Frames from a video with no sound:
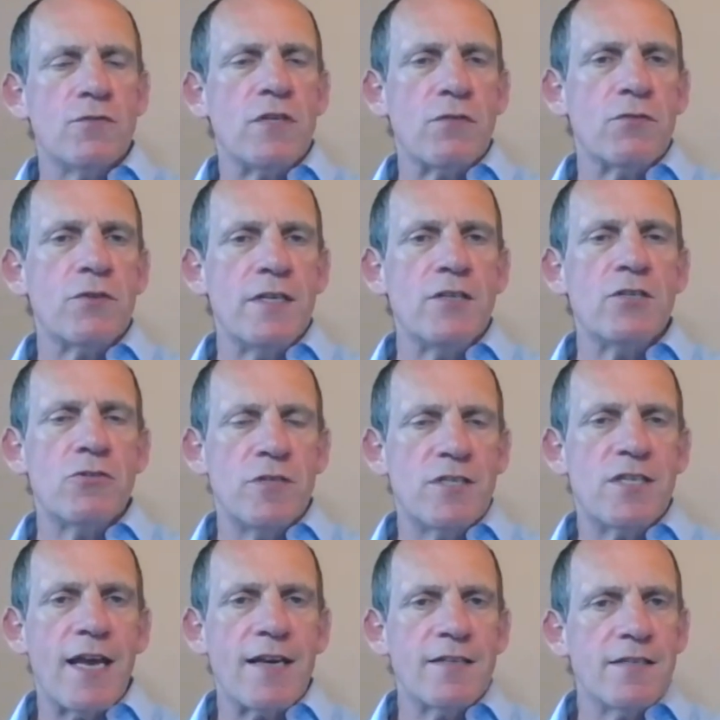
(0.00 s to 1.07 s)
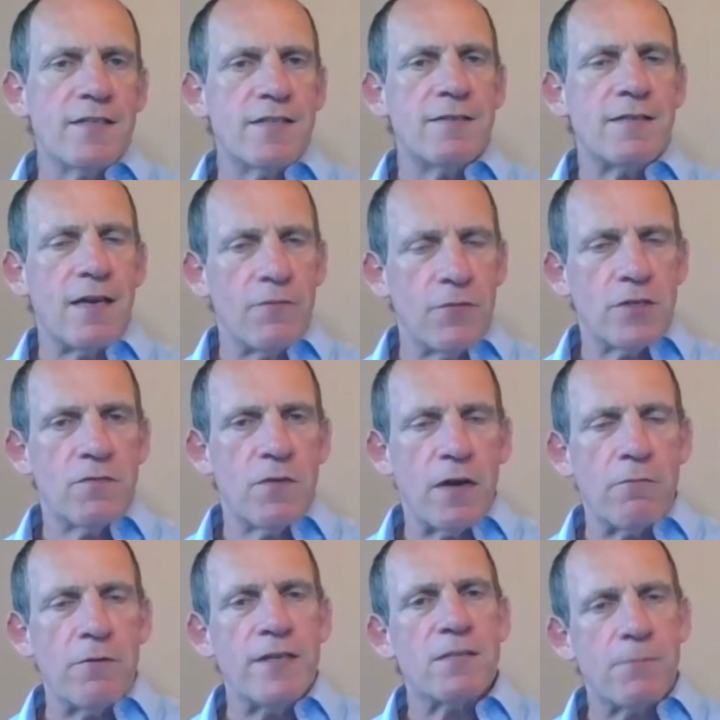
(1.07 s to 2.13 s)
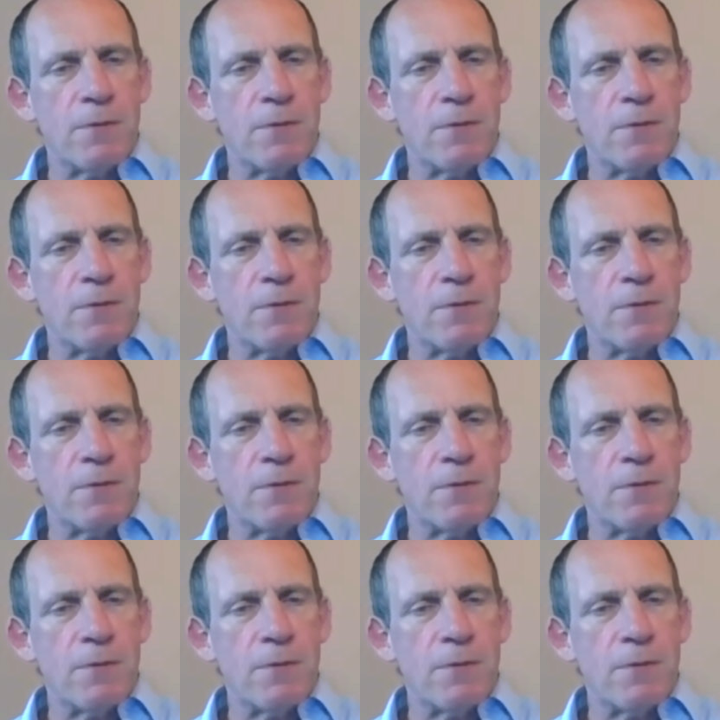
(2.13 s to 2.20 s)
of different industry sectors to diversify our risk,